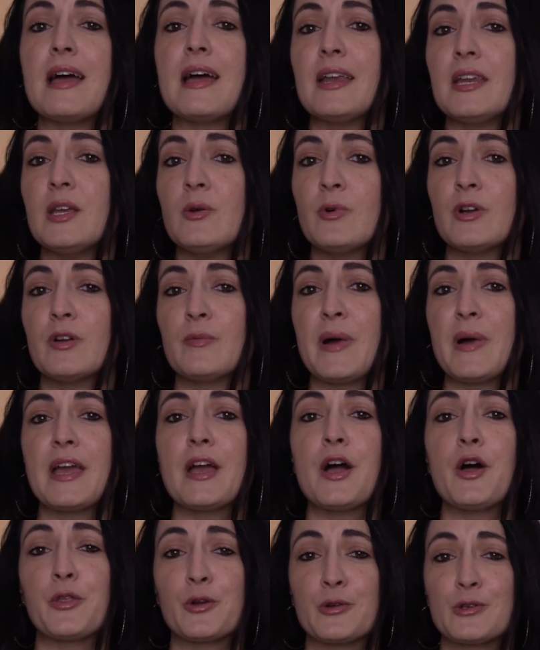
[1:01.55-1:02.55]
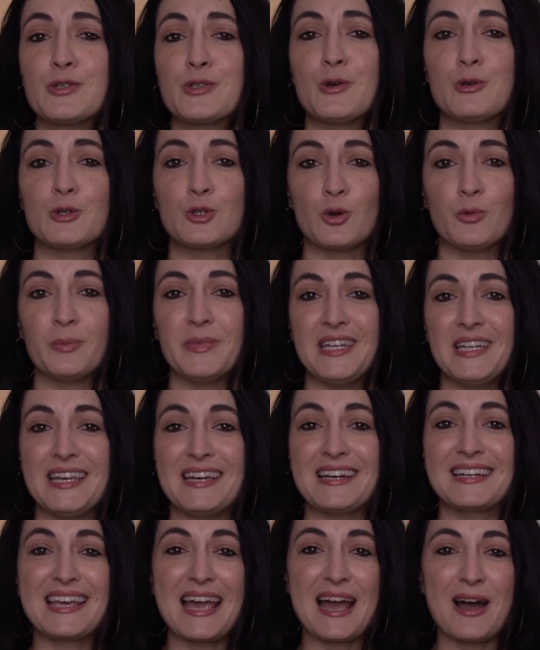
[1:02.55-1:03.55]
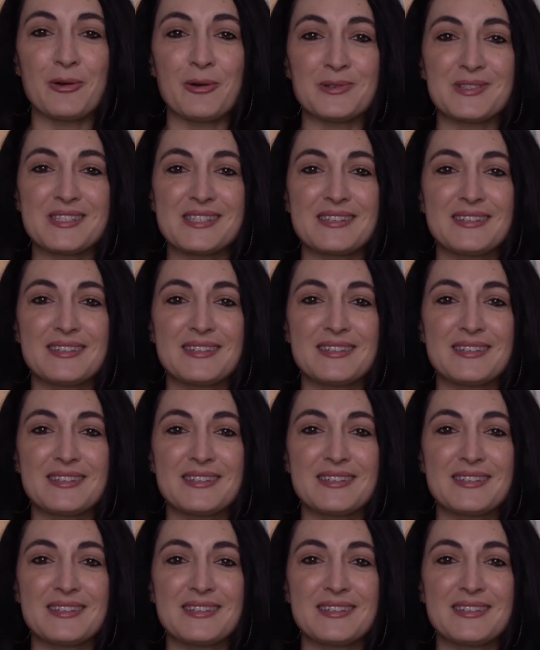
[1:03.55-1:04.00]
any one of my other social media accounts.